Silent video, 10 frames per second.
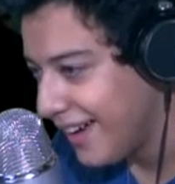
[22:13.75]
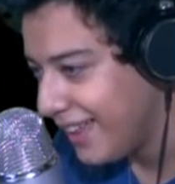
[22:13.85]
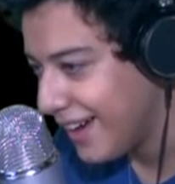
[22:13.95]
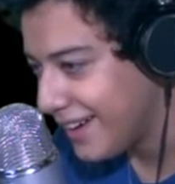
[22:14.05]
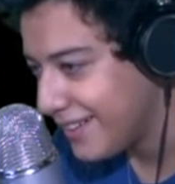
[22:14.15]

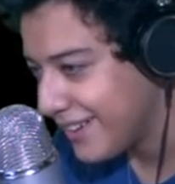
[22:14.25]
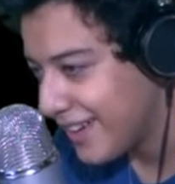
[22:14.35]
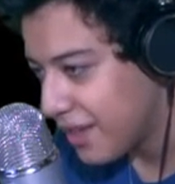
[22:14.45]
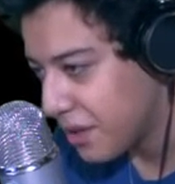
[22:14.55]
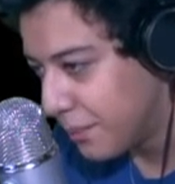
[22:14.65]
Hello?
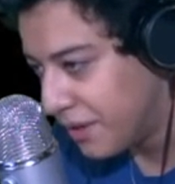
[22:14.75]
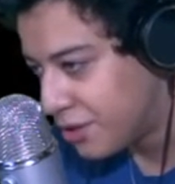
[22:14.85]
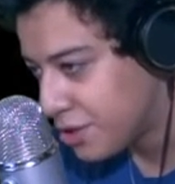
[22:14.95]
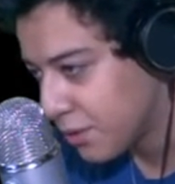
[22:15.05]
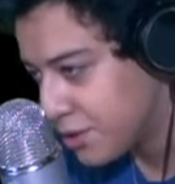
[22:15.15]
The
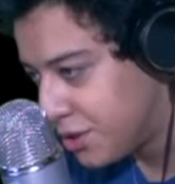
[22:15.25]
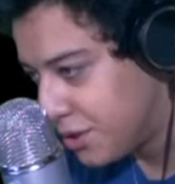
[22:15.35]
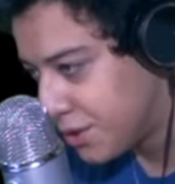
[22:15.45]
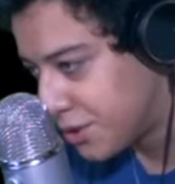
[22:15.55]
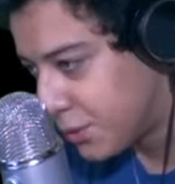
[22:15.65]
mirror shows
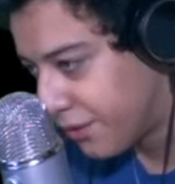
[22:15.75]
Yuzu's